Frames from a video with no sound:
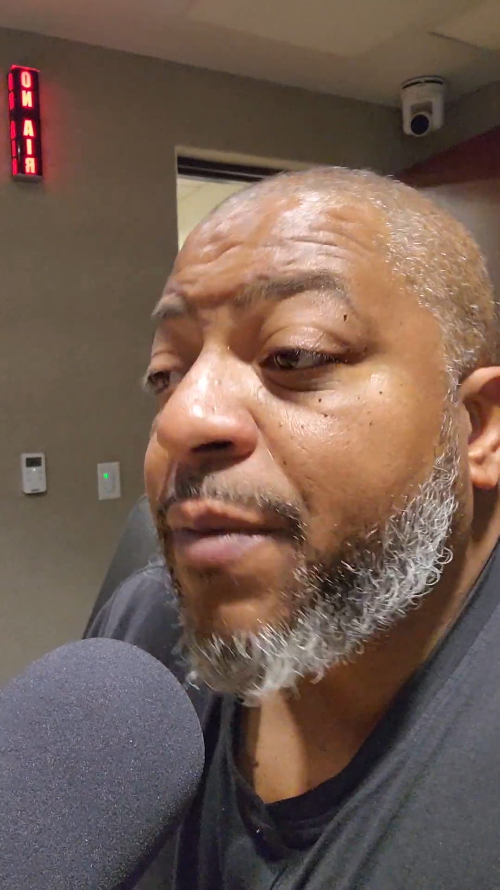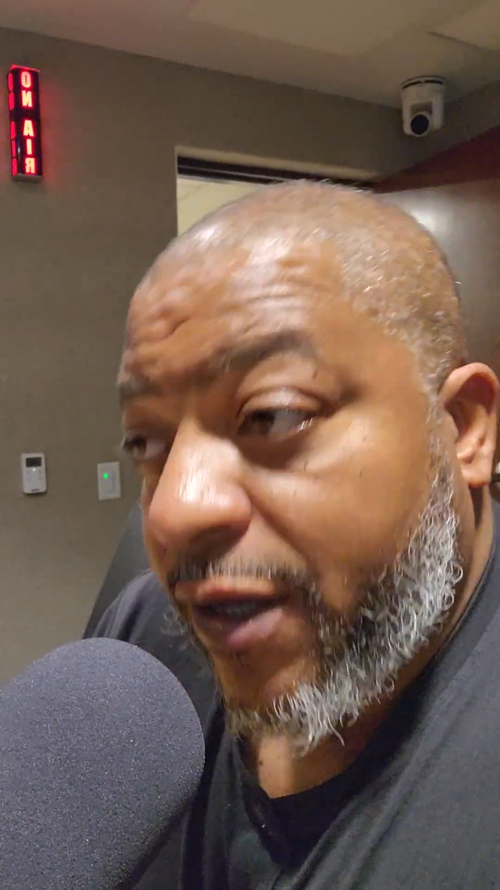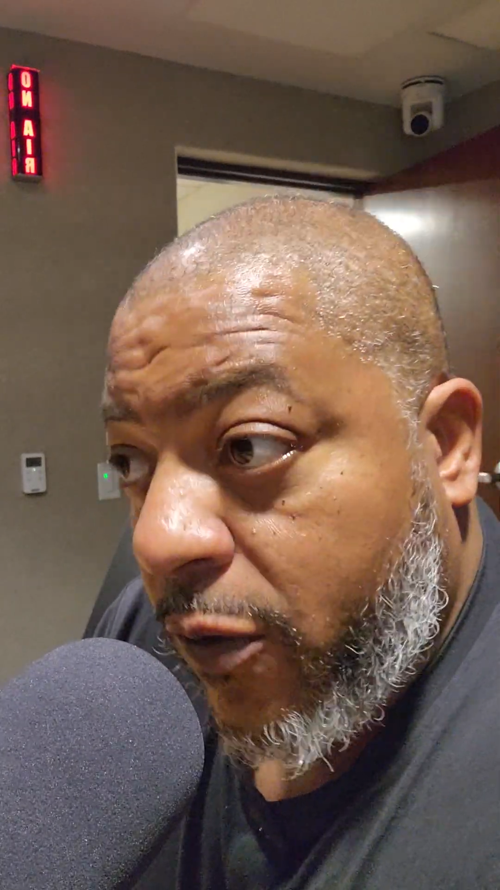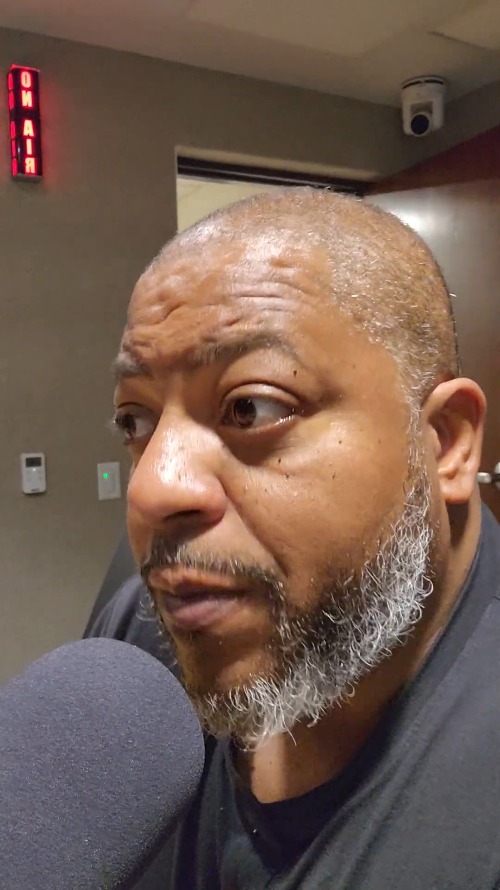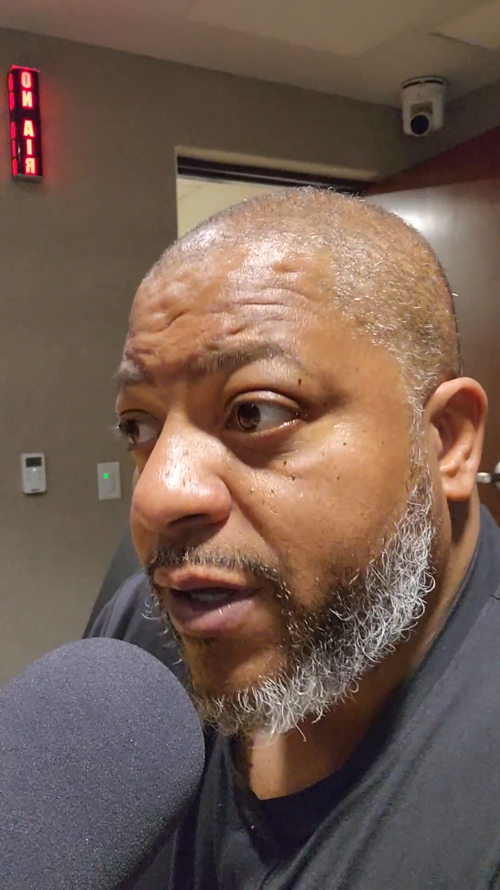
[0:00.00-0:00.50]
They
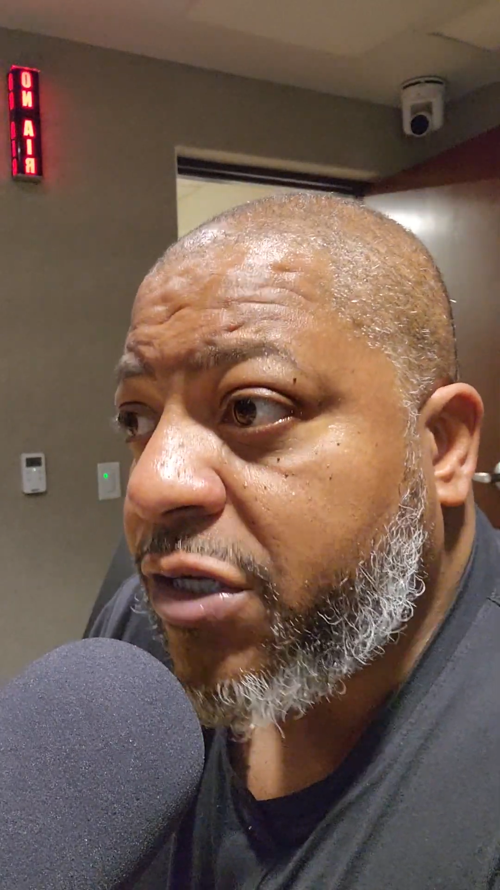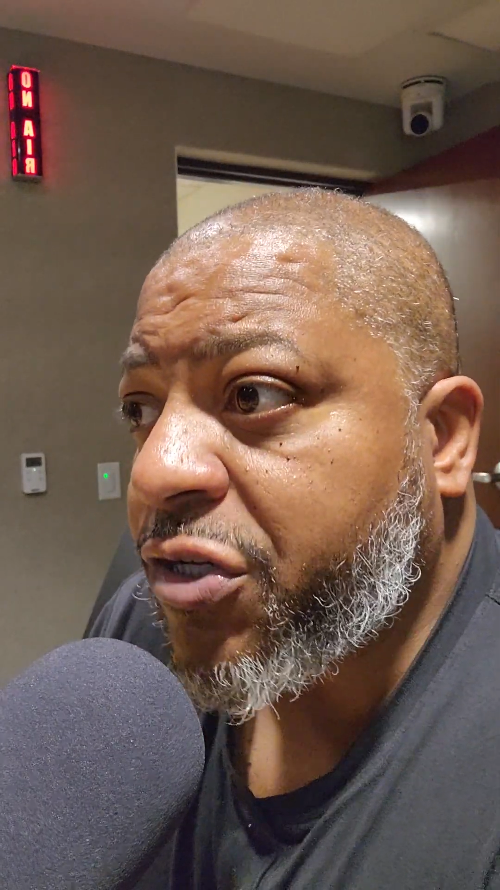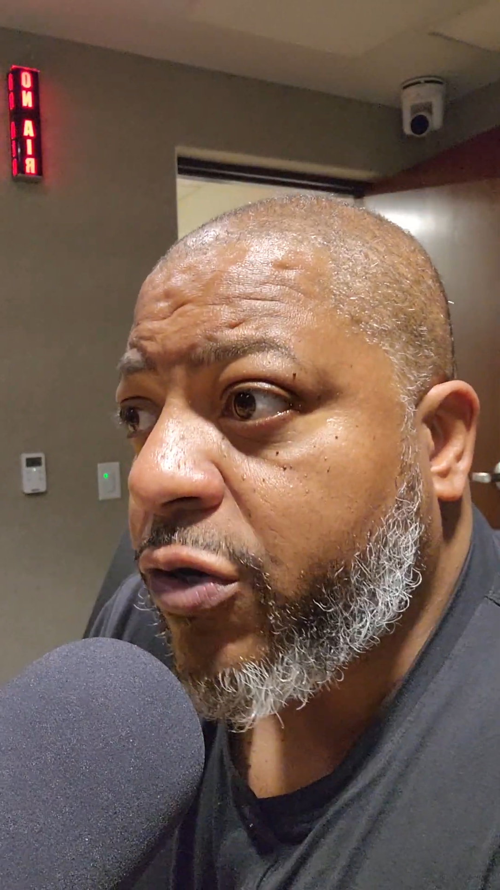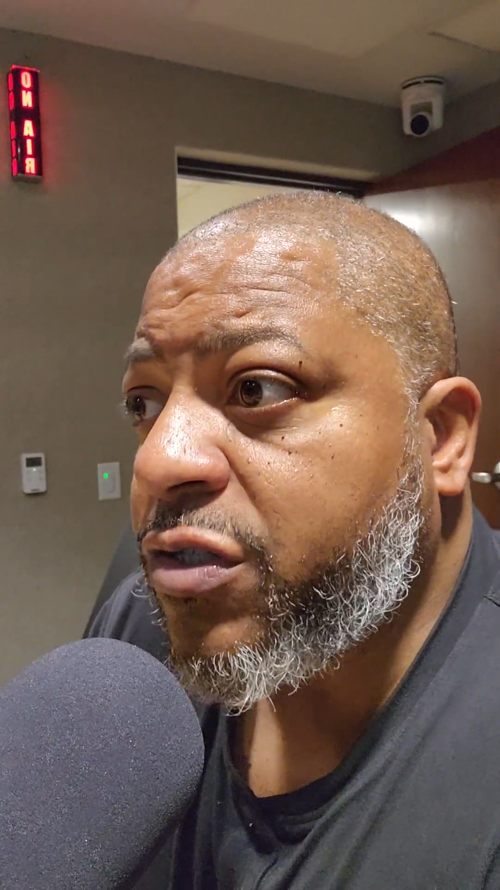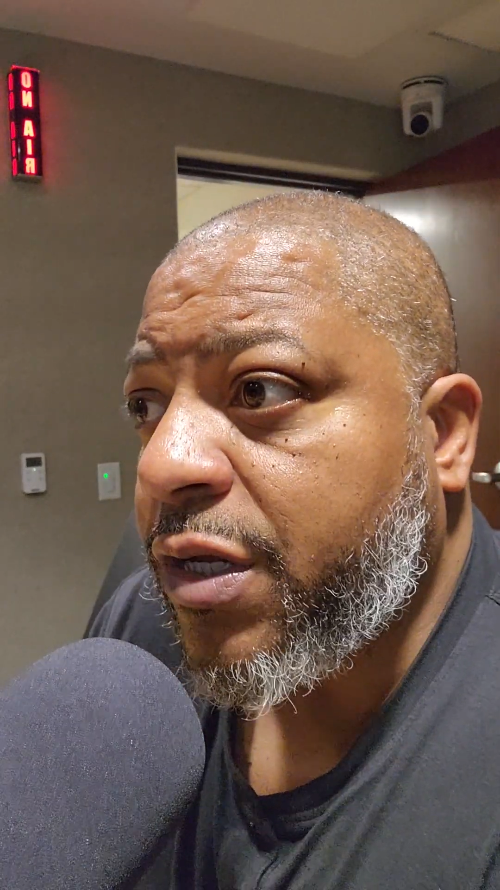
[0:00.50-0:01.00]
gonna be in
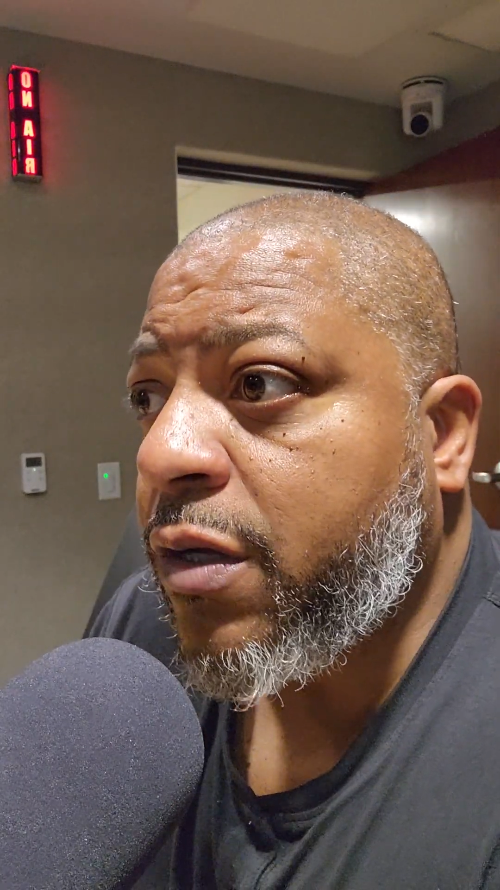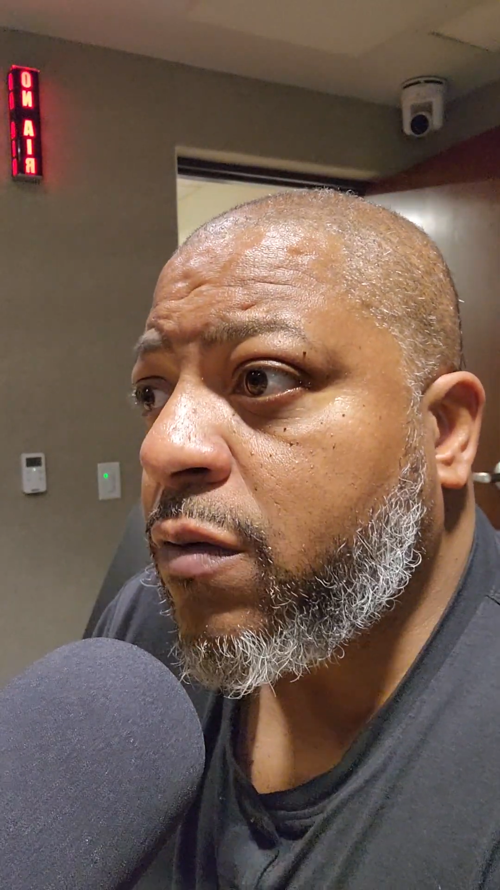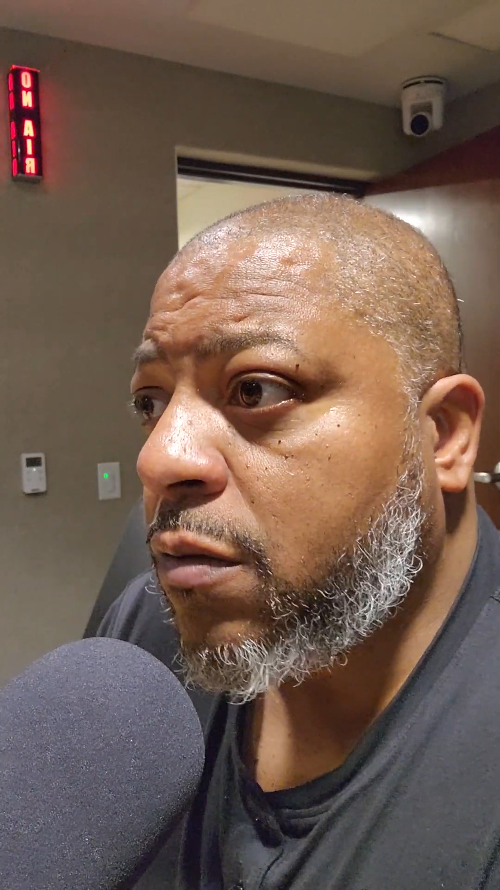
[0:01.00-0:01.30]
church now.